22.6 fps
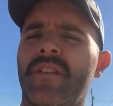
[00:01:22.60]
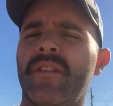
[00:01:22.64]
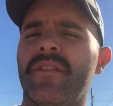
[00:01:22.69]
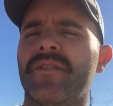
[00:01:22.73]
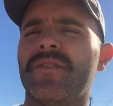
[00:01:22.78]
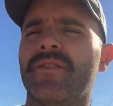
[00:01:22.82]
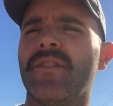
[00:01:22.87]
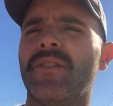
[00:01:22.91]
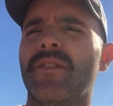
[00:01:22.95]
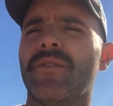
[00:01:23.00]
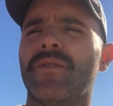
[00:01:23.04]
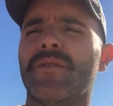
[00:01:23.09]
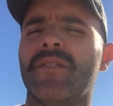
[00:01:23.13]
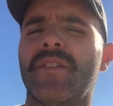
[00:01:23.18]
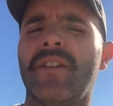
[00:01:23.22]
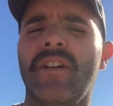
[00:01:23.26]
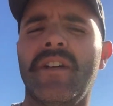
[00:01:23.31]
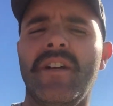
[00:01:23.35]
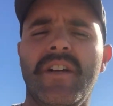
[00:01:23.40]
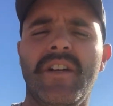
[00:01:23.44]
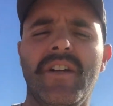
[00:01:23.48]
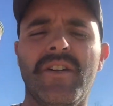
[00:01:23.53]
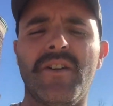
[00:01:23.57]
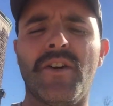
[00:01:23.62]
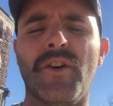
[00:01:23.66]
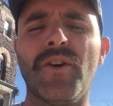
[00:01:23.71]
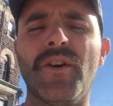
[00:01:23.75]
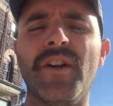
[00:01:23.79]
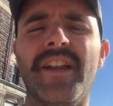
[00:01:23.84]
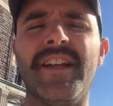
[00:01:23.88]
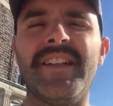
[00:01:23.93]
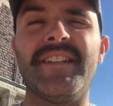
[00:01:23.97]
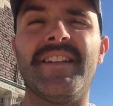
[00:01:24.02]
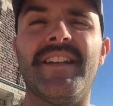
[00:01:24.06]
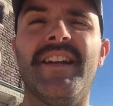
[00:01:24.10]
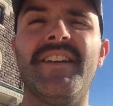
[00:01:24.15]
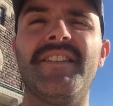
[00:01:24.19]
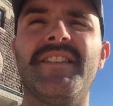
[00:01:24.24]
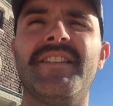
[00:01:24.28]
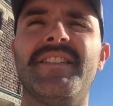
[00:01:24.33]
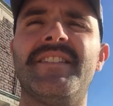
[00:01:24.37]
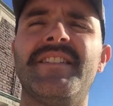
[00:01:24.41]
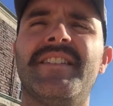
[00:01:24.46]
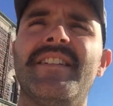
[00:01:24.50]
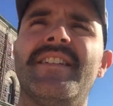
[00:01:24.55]
So, Carl
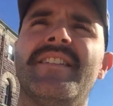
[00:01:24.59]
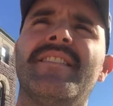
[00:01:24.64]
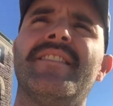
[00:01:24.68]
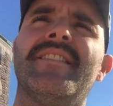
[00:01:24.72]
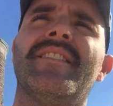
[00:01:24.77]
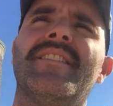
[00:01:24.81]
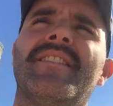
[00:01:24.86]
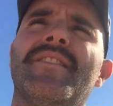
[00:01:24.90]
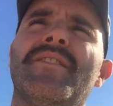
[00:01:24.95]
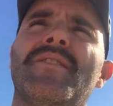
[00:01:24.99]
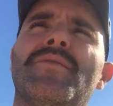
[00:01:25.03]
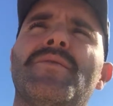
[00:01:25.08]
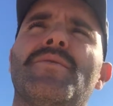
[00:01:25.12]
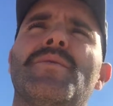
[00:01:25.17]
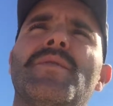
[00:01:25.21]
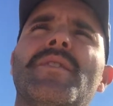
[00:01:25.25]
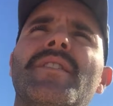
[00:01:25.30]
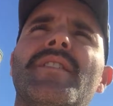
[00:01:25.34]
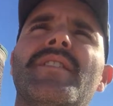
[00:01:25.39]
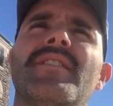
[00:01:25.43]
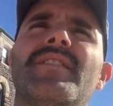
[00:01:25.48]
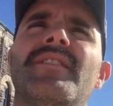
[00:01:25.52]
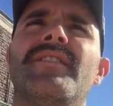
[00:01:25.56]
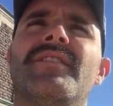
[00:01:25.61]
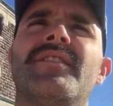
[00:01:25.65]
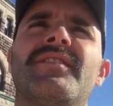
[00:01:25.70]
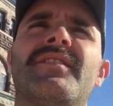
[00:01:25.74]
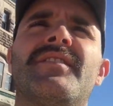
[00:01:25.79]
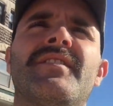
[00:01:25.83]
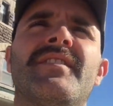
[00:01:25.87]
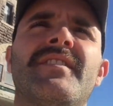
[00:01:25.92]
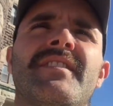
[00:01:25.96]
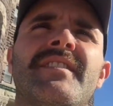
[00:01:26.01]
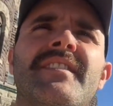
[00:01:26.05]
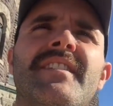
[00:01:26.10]
Ethington was